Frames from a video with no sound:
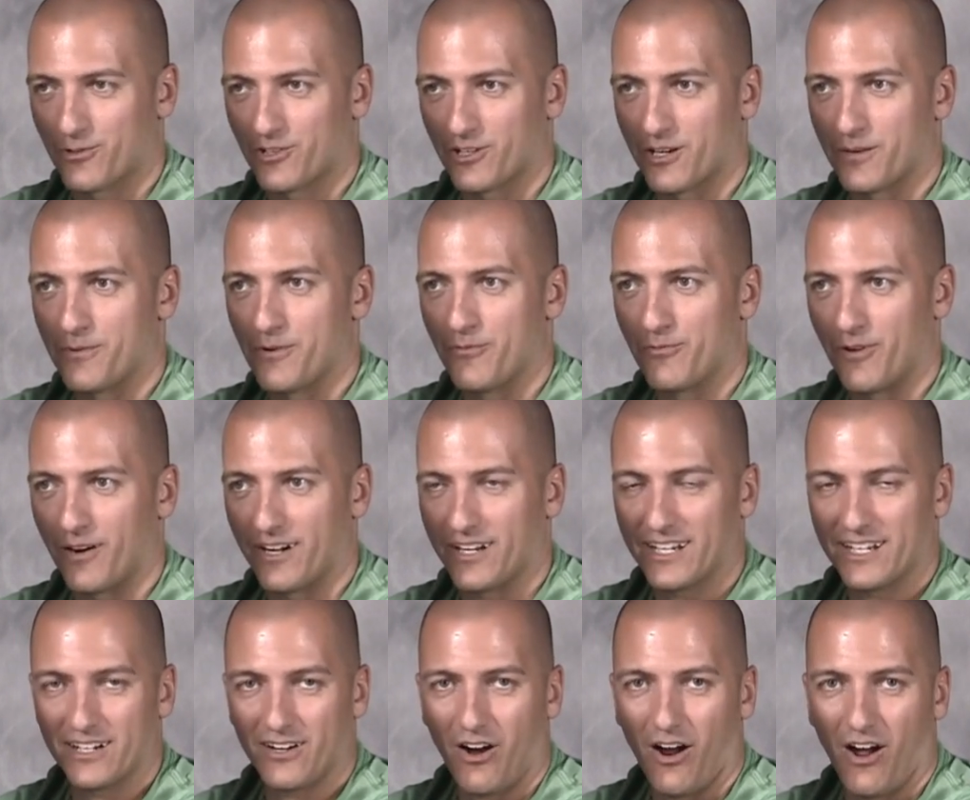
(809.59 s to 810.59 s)
We're going to be
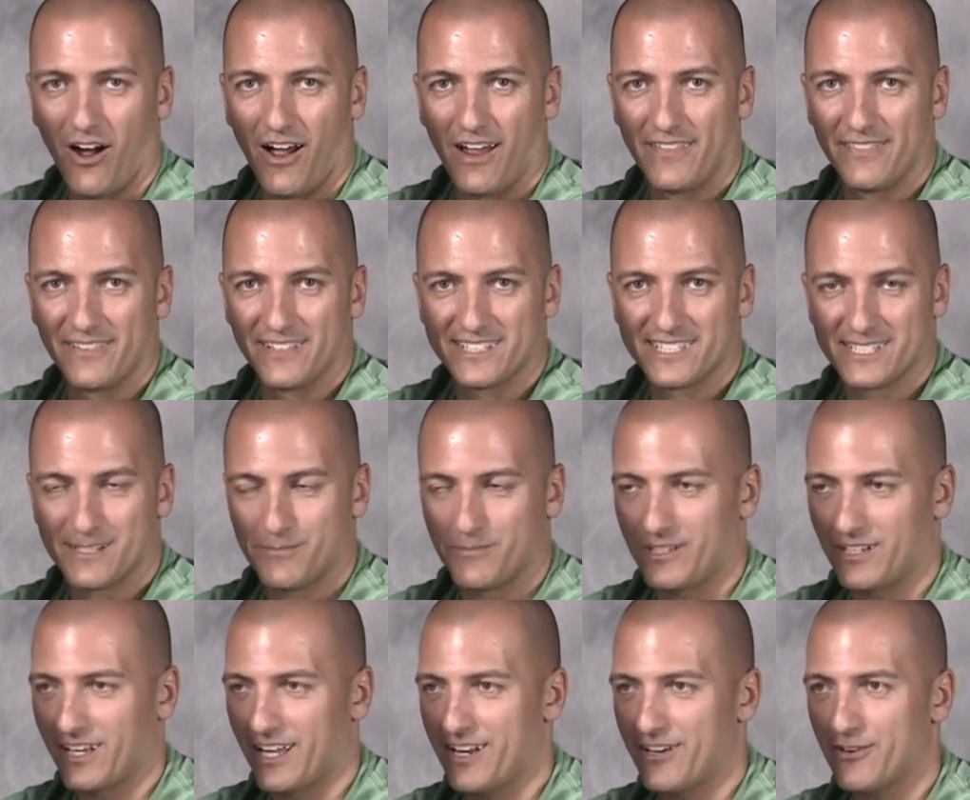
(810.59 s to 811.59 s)
running it on the
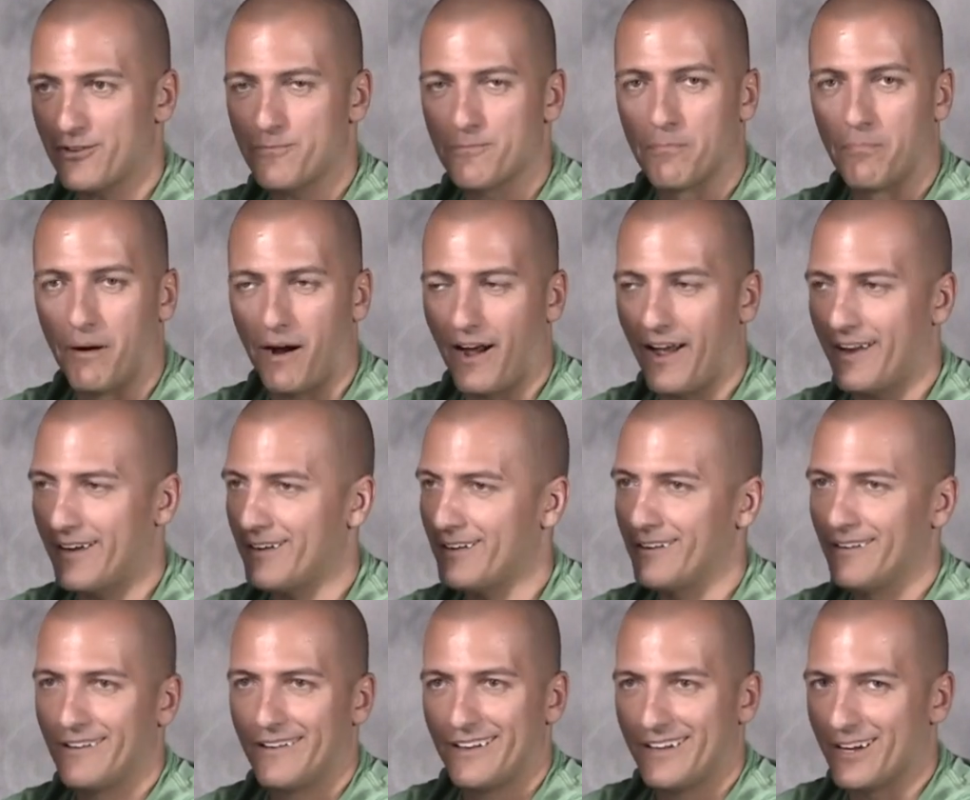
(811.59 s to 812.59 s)
simulator,
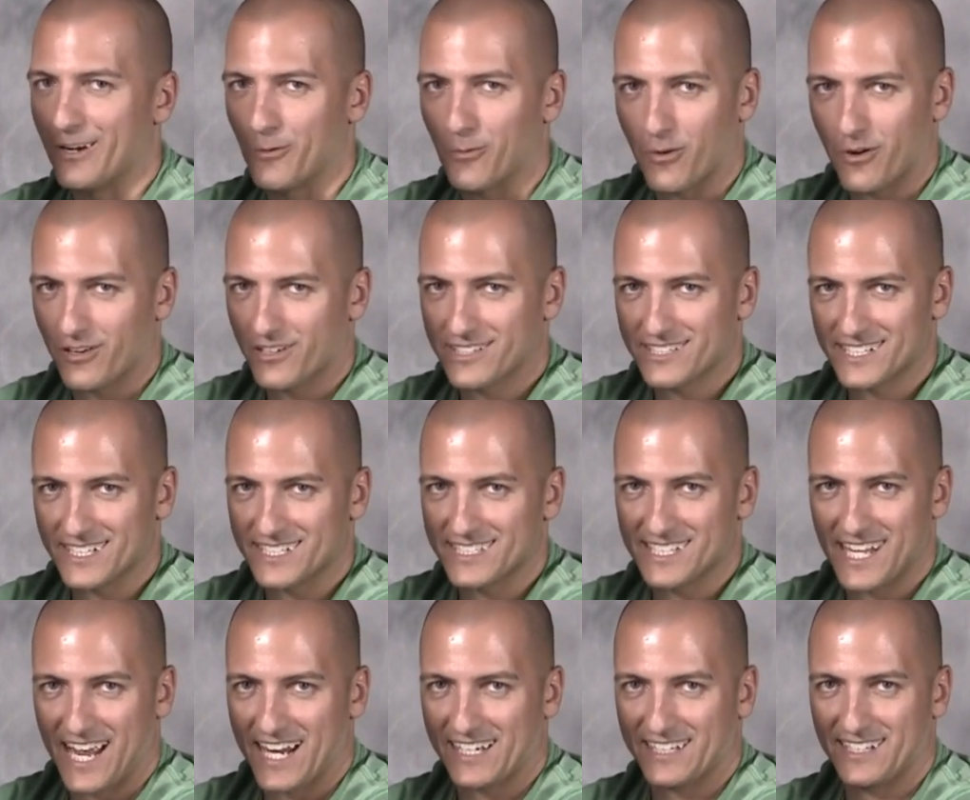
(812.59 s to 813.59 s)
but it works
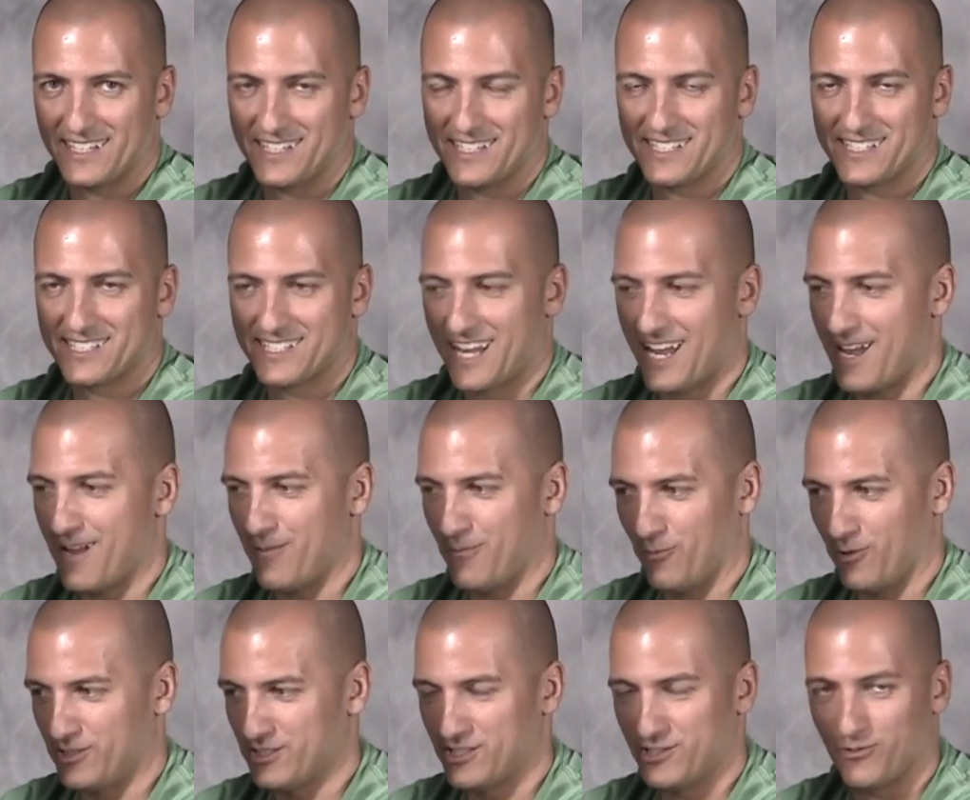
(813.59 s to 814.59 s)
exactly the same.